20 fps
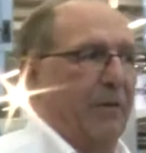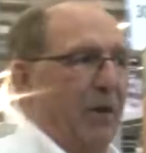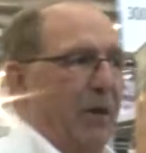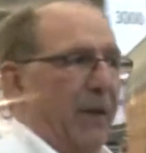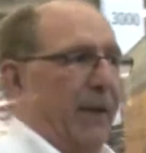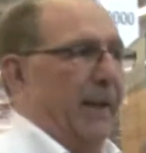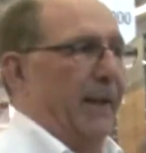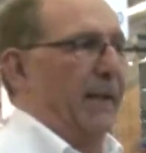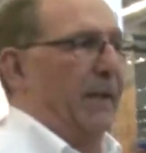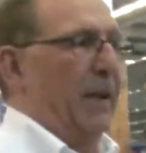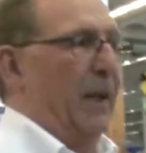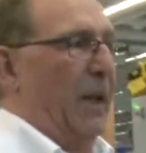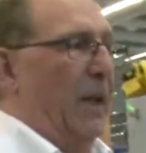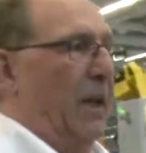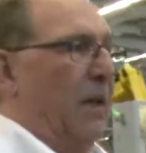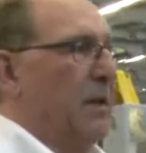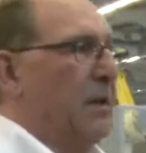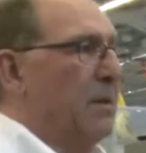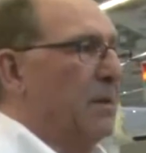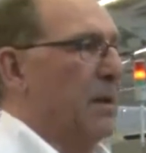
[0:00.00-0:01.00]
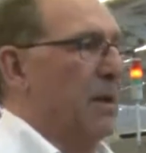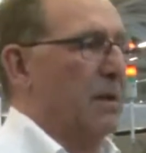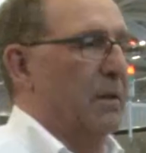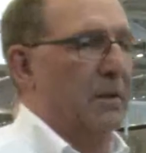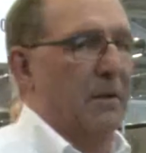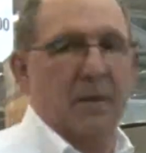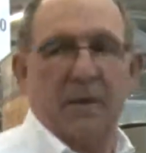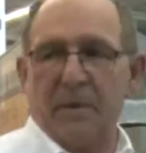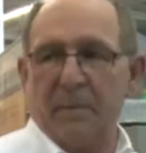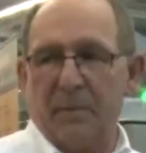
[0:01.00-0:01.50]
an idea,
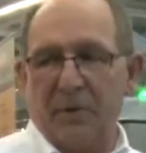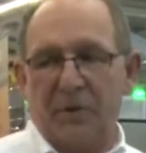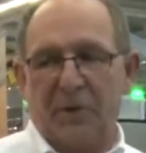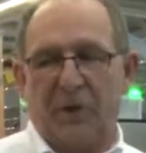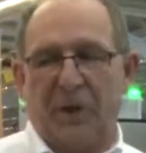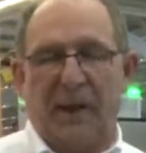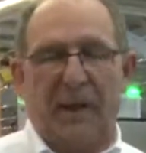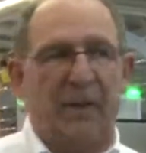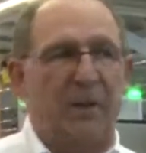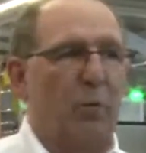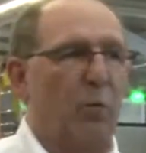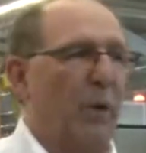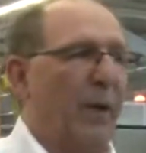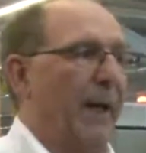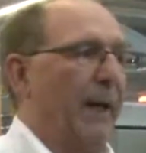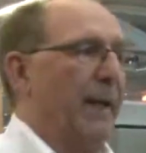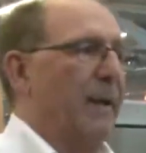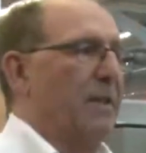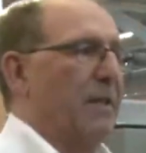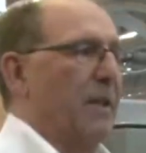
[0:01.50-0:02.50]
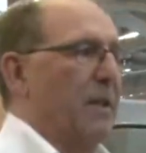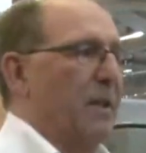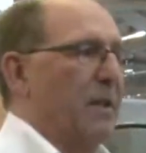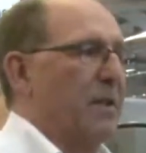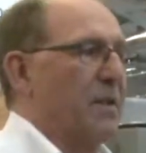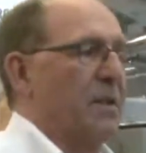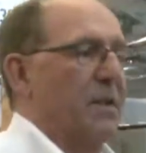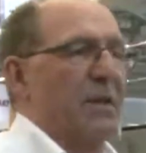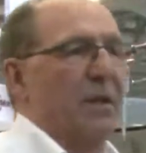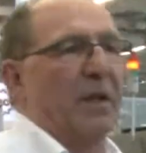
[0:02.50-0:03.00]
this machine, the weight
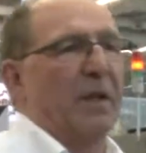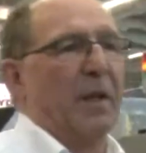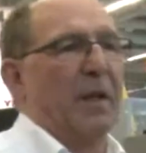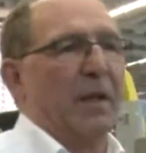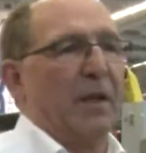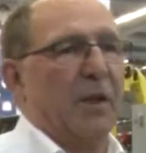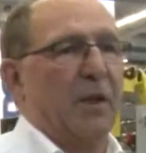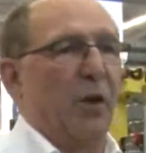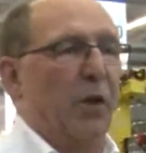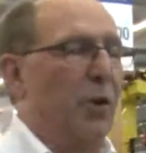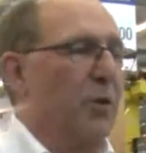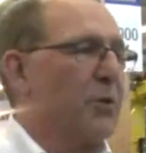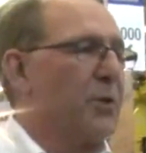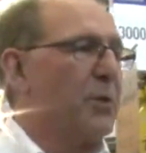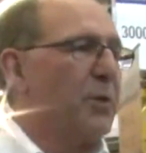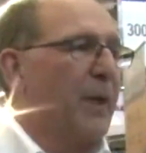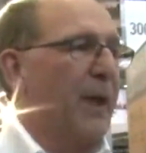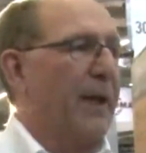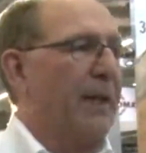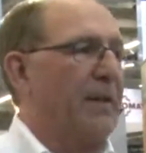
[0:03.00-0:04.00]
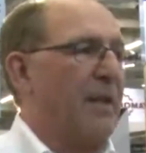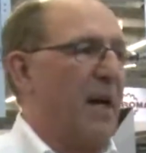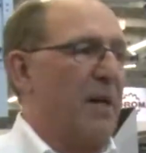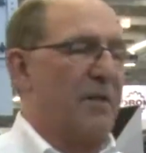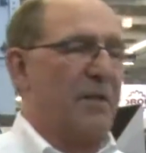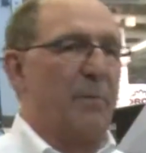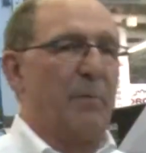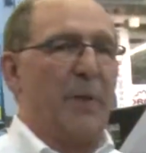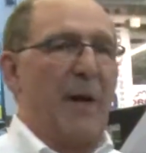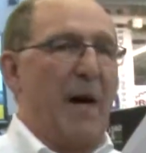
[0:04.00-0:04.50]
is close to
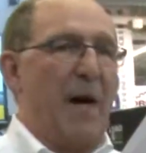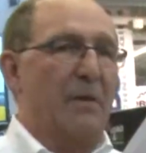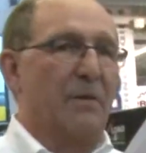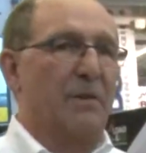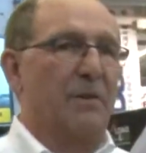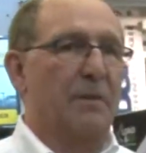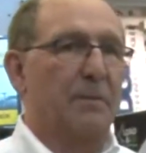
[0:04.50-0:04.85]
8,000 pounds.